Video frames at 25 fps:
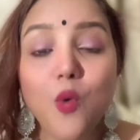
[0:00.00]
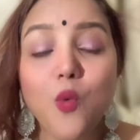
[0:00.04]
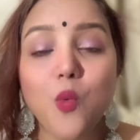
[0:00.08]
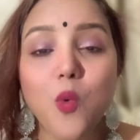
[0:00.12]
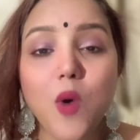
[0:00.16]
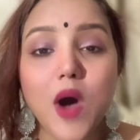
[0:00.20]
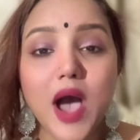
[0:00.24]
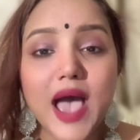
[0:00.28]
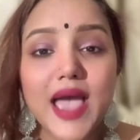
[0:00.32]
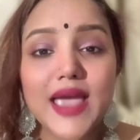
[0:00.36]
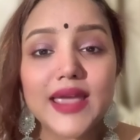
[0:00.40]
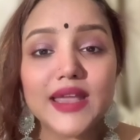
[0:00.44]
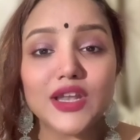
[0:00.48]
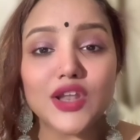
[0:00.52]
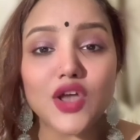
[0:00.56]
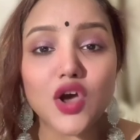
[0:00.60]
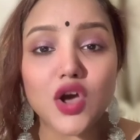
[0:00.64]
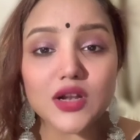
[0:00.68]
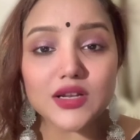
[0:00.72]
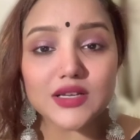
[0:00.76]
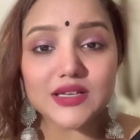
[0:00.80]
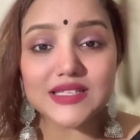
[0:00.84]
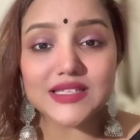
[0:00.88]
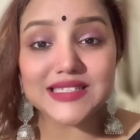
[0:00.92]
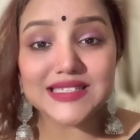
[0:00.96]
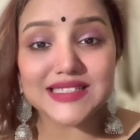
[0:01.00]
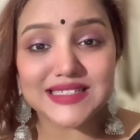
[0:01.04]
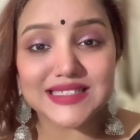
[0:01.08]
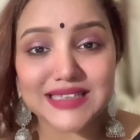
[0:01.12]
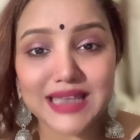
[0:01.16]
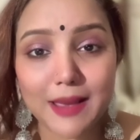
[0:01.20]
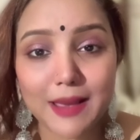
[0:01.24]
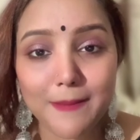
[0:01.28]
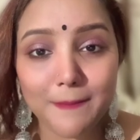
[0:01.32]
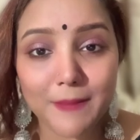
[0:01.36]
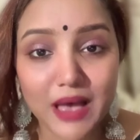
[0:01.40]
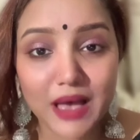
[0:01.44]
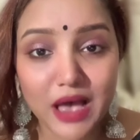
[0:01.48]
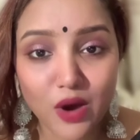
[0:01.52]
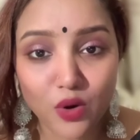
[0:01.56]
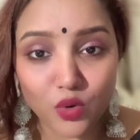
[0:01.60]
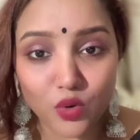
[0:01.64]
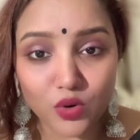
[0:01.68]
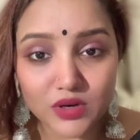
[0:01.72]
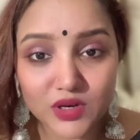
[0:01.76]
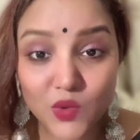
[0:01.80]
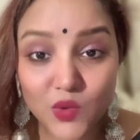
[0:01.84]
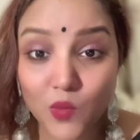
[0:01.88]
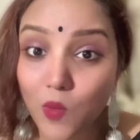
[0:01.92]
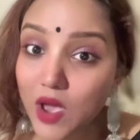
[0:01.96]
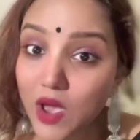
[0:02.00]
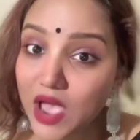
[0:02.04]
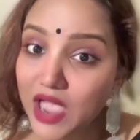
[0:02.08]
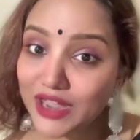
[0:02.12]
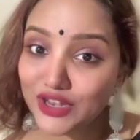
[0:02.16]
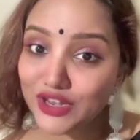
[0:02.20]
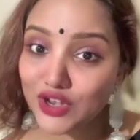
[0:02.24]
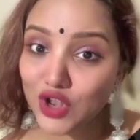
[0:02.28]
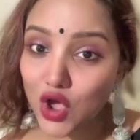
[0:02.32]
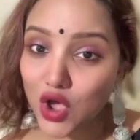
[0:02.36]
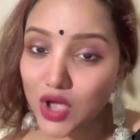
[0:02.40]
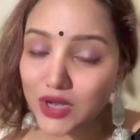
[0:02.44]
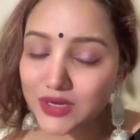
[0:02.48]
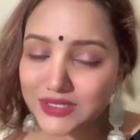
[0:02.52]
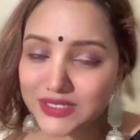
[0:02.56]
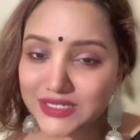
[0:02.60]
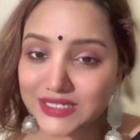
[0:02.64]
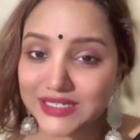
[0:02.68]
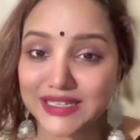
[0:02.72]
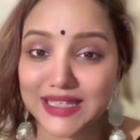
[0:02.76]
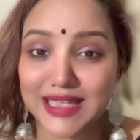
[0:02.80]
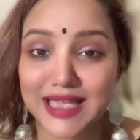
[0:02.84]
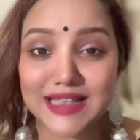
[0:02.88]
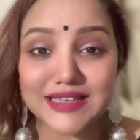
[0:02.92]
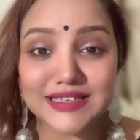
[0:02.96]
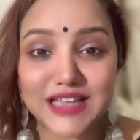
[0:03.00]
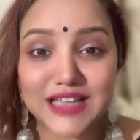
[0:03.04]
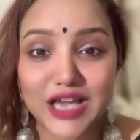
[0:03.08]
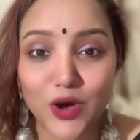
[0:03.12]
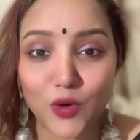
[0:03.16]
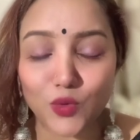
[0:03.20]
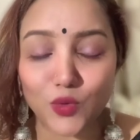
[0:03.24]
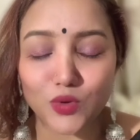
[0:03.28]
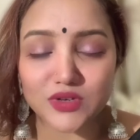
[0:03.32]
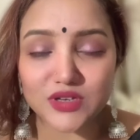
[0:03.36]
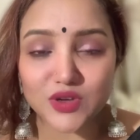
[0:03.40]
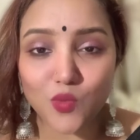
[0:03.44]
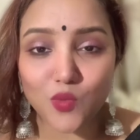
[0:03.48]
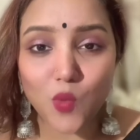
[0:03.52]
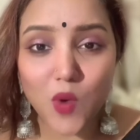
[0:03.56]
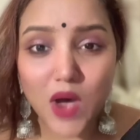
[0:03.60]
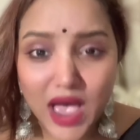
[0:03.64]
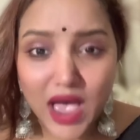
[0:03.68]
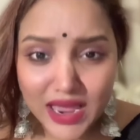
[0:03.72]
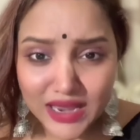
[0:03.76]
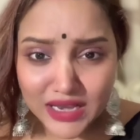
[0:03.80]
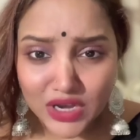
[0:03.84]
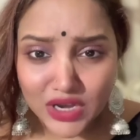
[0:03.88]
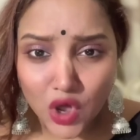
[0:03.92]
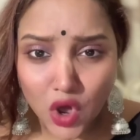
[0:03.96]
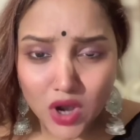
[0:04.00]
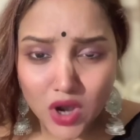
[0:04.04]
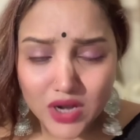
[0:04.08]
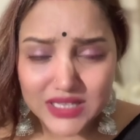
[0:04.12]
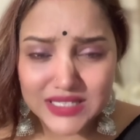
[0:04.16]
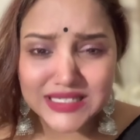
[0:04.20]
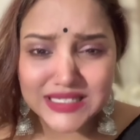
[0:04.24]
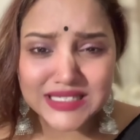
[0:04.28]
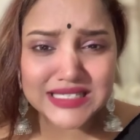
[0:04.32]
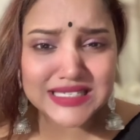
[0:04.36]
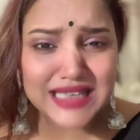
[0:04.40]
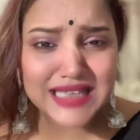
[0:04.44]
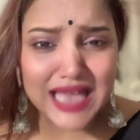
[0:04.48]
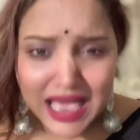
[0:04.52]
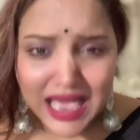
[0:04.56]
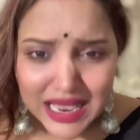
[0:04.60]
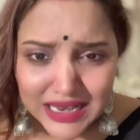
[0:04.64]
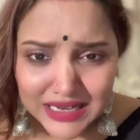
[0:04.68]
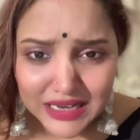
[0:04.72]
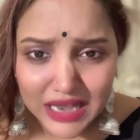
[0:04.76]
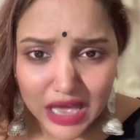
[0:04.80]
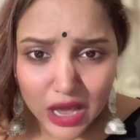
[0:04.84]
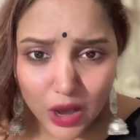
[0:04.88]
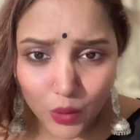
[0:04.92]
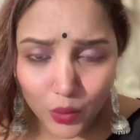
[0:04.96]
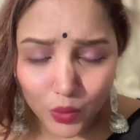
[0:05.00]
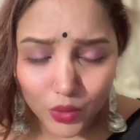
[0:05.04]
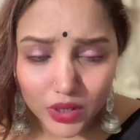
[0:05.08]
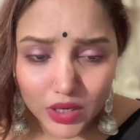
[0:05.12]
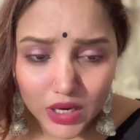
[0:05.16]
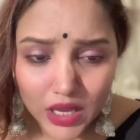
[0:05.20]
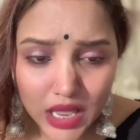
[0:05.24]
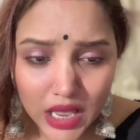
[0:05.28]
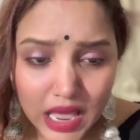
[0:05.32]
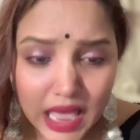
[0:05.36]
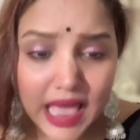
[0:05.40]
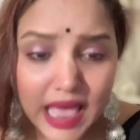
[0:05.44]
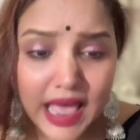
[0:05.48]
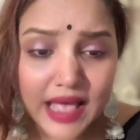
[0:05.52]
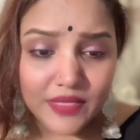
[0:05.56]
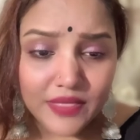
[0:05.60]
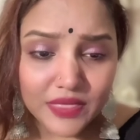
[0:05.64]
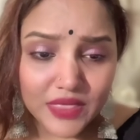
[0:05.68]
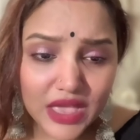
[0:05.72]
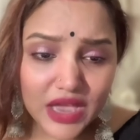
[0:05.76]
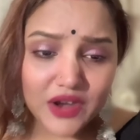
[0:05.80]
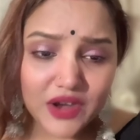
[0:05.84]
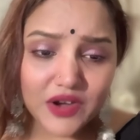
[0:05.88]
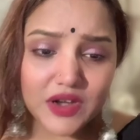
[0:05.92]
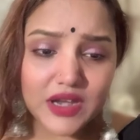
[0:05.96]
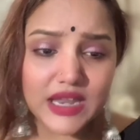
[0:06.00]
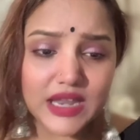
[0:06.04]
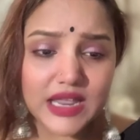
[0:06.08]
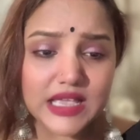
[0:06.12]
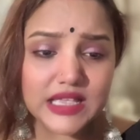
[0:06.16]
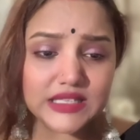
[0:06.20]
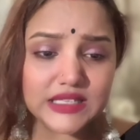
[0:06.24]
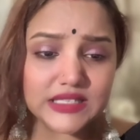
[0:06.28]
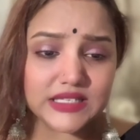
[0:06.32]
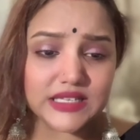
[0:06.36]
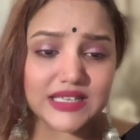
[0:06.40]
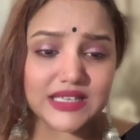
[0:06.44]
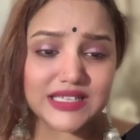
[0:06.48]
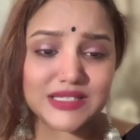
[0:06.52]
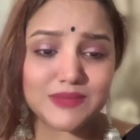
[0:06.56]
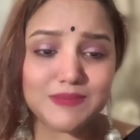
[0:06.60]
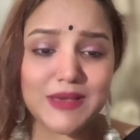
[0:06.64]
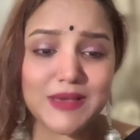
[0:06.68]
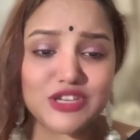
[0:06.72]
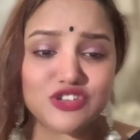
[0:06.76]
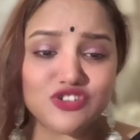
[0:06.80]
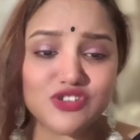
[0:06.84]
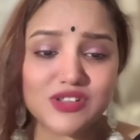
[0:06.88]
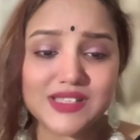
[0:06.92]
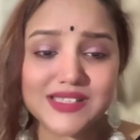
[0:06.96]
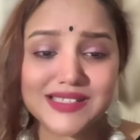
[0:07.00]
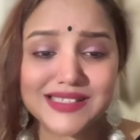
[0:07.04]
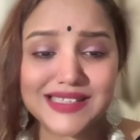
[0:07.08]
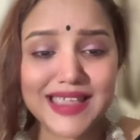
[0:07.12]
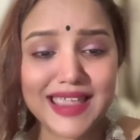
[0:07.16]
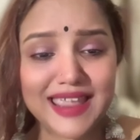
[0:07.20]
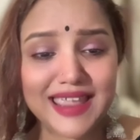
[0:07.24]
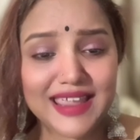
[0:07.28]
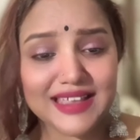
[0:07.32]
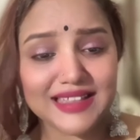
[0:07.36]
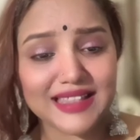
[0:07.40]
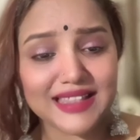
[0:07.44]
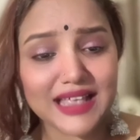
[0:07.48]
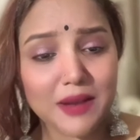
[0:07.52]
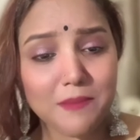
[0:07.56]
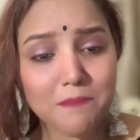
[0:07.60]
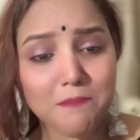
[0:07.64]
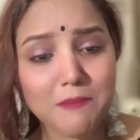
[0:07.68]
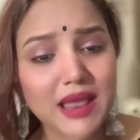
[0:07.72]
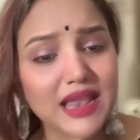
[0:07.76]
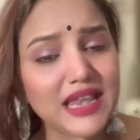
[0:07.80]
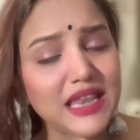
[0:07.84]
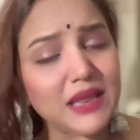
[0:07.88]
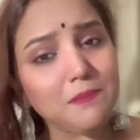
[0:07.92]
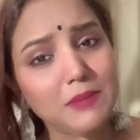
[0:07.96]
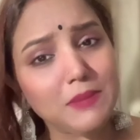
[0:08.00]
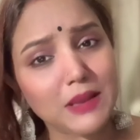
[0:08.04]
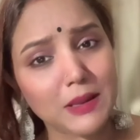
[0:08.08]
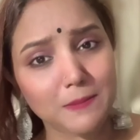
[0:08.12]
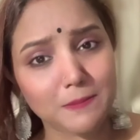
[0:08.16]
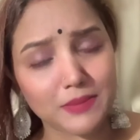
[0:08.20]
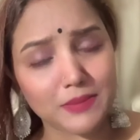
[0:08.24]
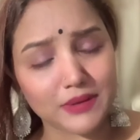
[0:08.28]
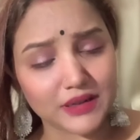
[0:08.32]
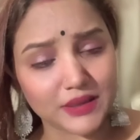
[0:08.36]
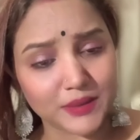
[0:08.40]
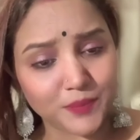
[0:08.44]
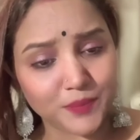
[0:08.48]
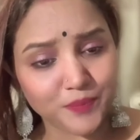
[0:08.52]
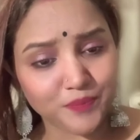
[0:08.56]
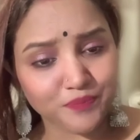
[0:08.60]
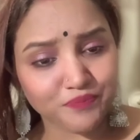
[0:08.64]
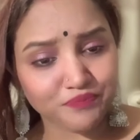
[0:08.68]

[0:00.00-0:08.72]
Why not step out? Why not get out? Why not stand out? There is a special saying that many people,